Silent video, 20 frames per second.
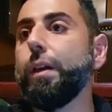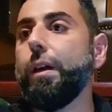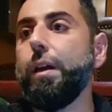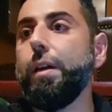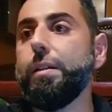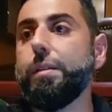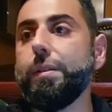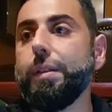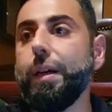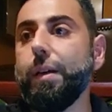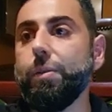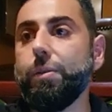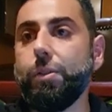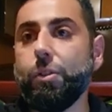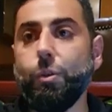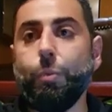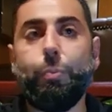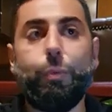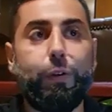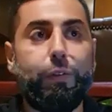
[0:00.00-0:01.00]
It sounds
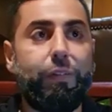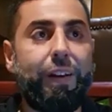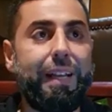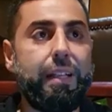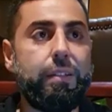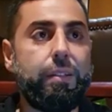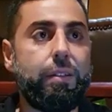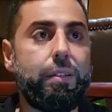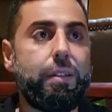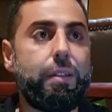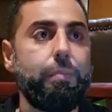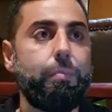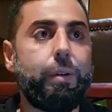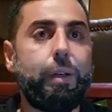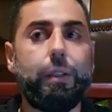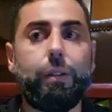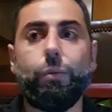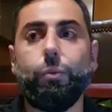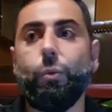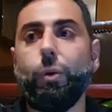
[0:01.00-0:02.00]
super fancy,
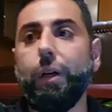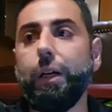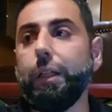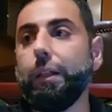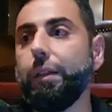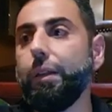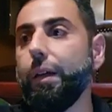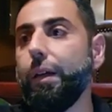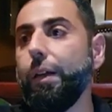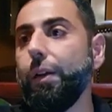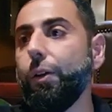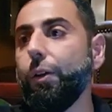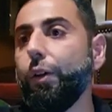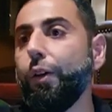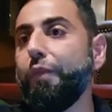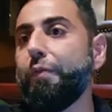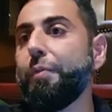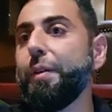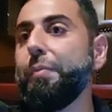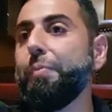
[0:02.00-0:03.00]
but what a lot
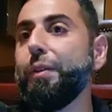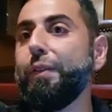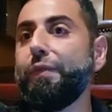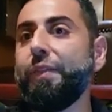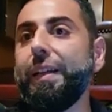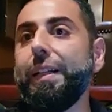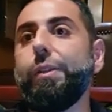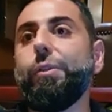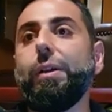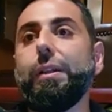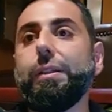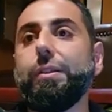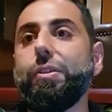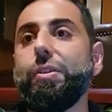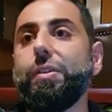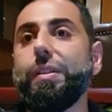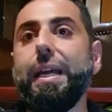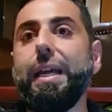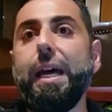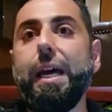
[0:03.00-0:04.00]
of people fail to
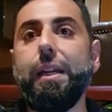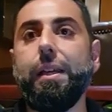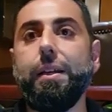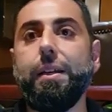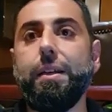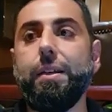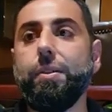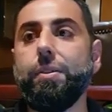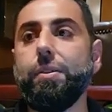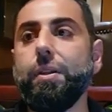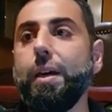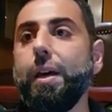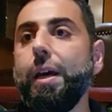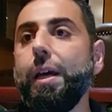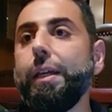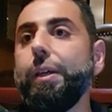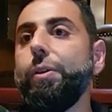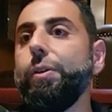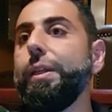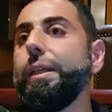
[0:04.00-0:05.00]
understand is
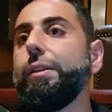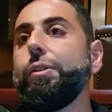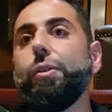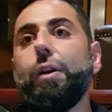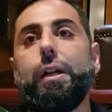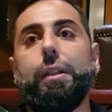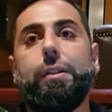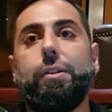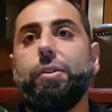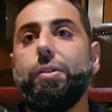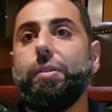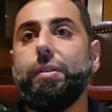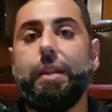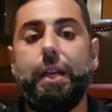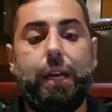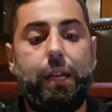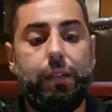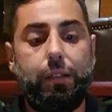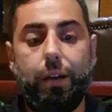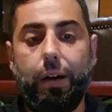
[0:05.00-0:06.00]
you need to
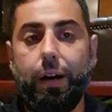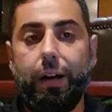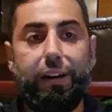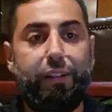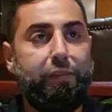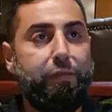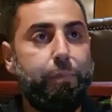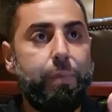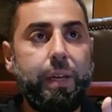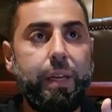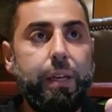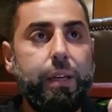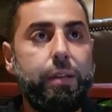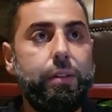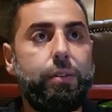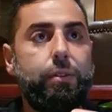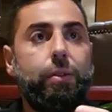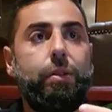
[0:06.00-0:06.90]
understand RFPs,